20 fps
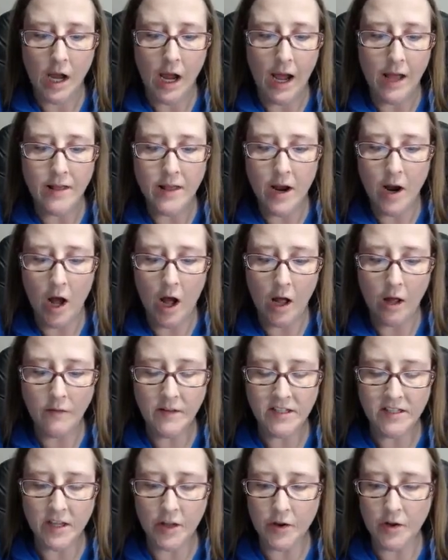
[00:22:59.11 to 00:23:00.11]
And then all
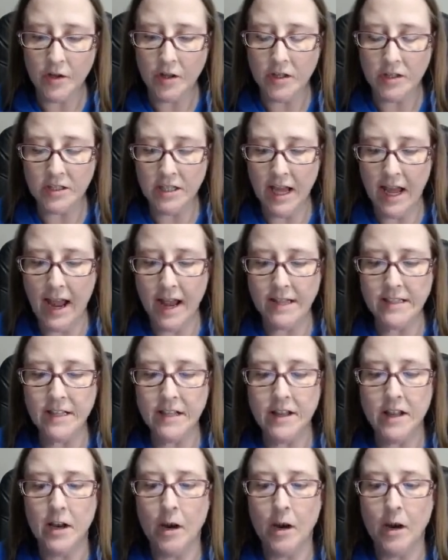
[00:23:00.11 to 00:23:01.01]
these other little tags, and then a